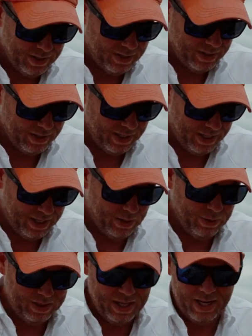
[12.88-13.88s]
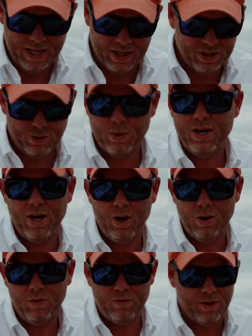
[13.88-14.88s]
Like you would think a
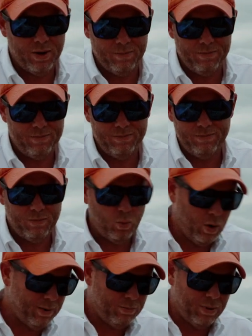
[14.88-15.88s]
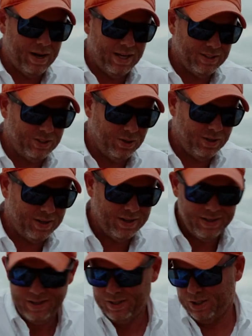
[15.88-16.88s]
3/0 for one brand's hook
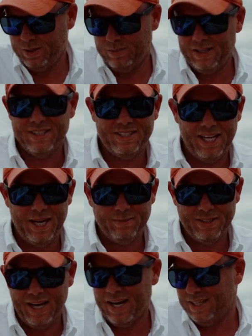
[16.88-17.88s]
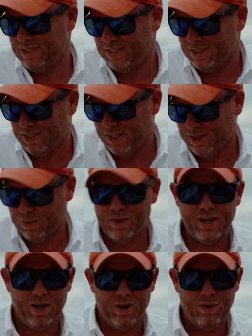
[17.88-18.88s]
should be the same size as a
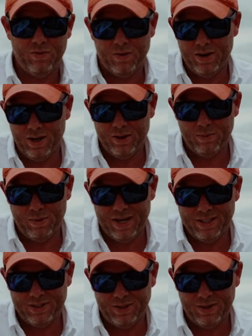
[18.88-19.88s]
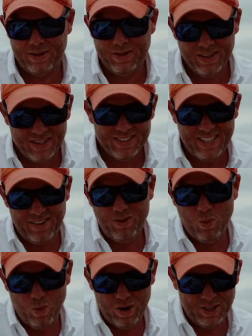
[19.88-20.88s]
3/0 for another brand's hook. It's
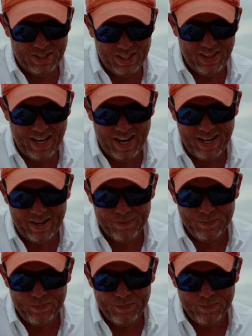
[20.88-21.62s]
even worse than that.